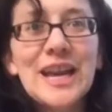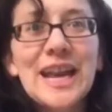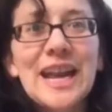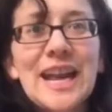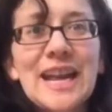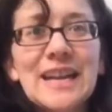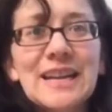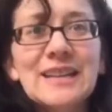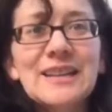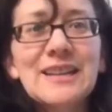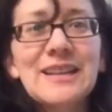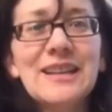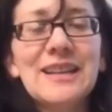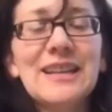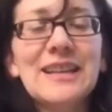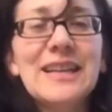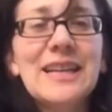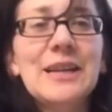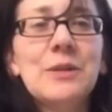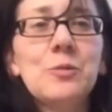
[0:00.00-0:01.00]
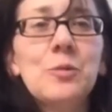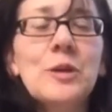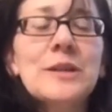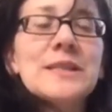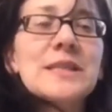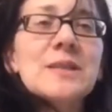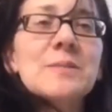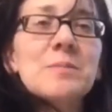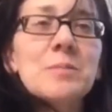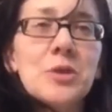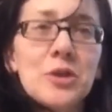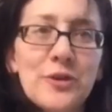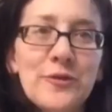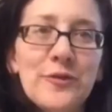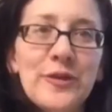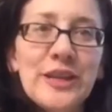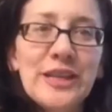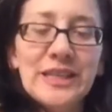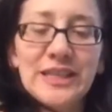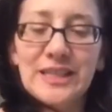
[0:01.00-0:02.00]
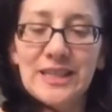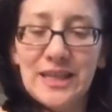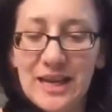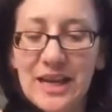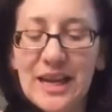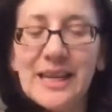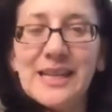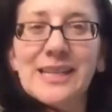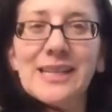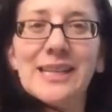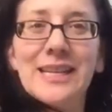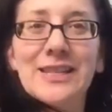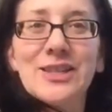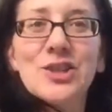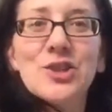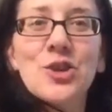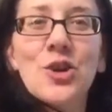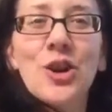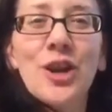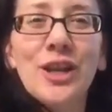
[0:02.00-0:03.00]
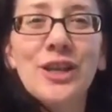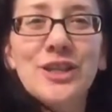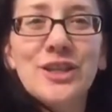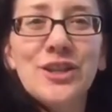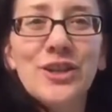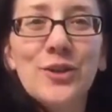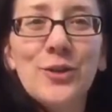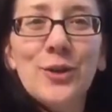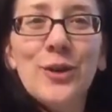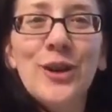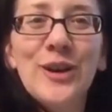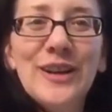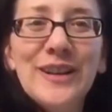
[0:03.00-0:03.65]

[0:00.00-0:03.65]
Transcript: and it wasn't perfect, and it started to.